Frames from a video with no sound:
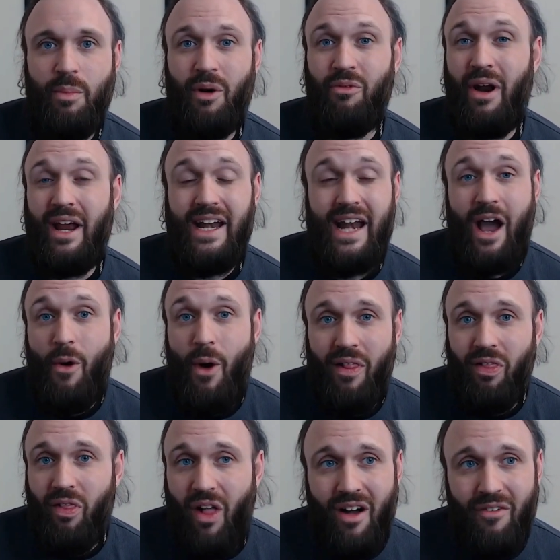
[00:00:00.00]
But right
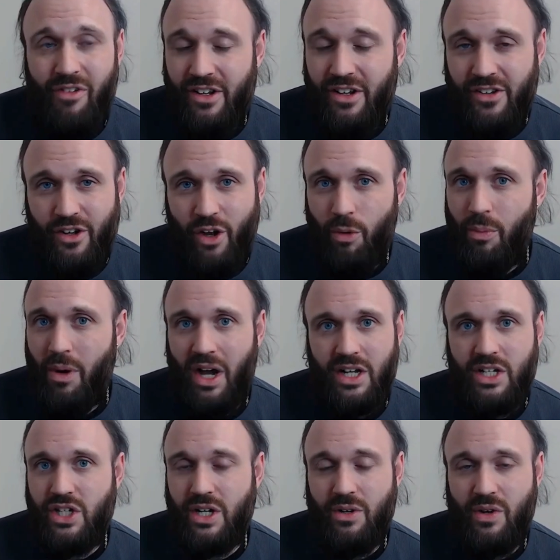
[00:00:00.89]
now, I love it so
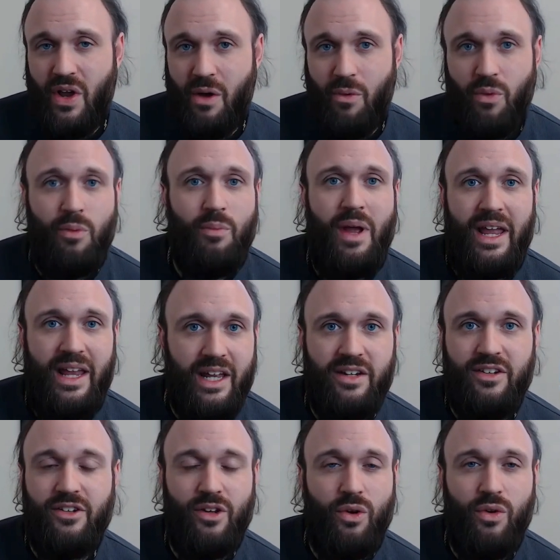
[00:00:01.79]
much, and, and we're
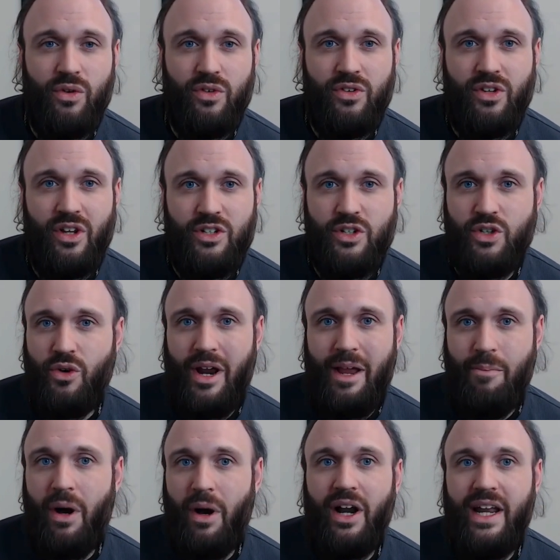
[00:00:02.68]
making so such
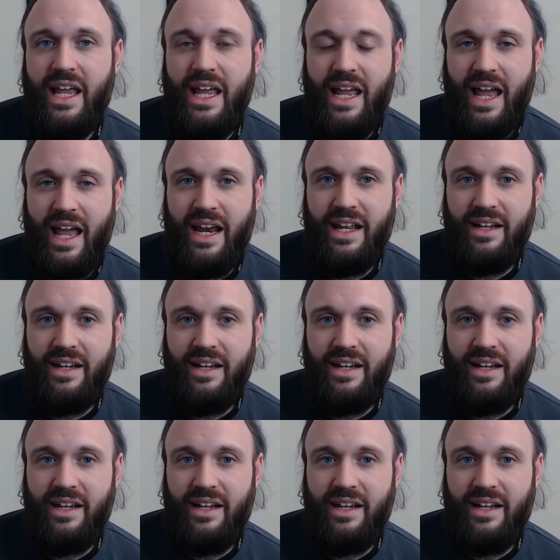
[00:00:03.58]
great money,